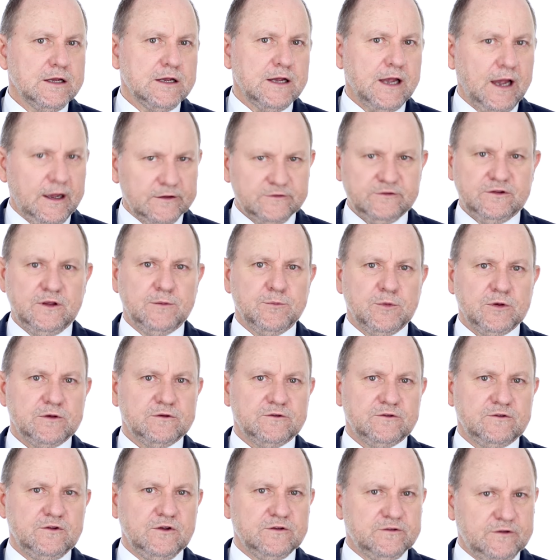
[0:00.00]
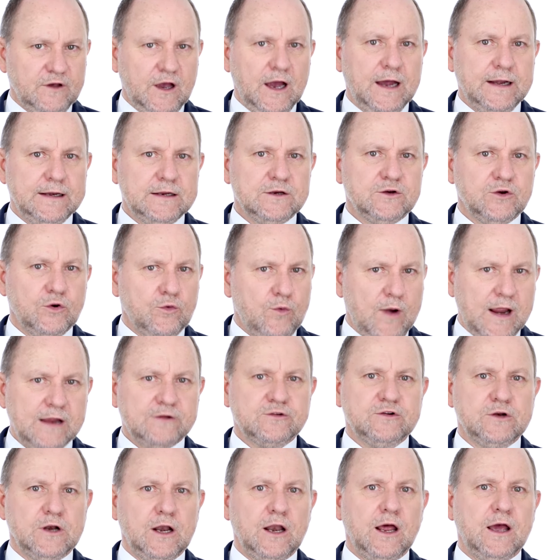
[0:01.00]
customers deciding to
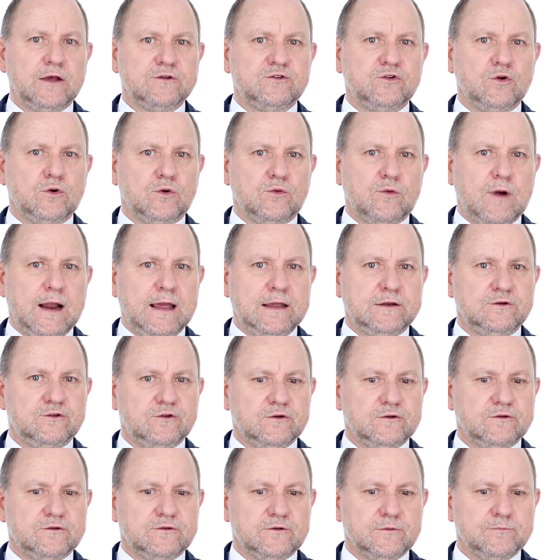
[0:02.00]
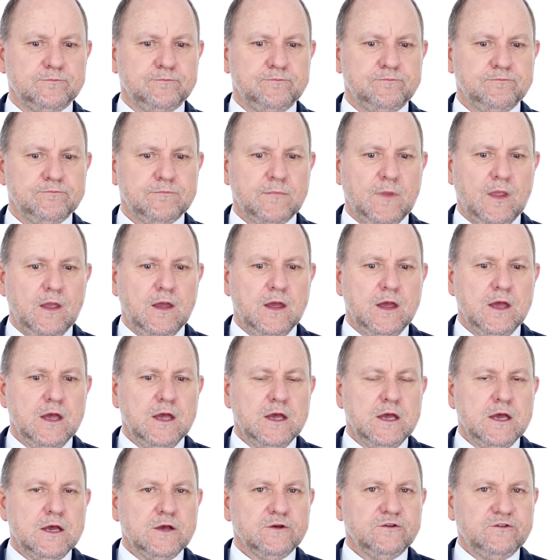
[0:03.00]
rationalize your ranges.
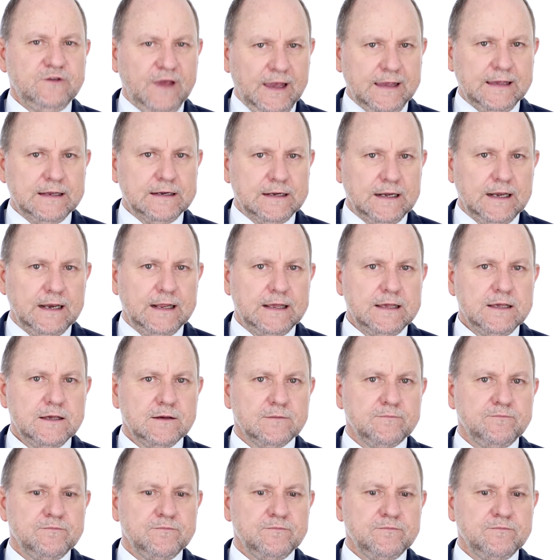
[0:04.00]
Secondly,